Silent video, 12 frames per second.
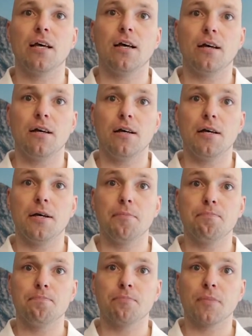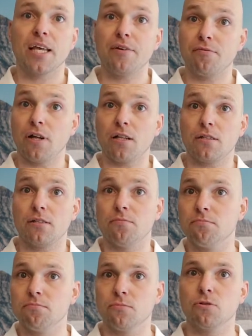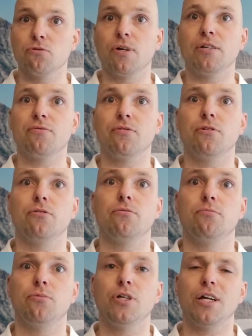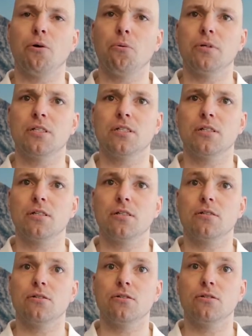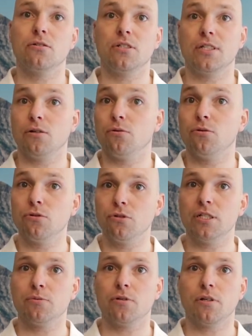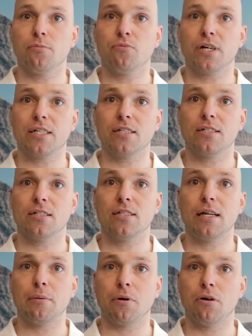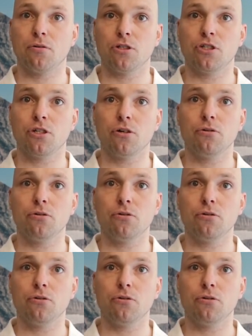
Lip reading: If not, great for you. You can always still do these practices that I'm going to show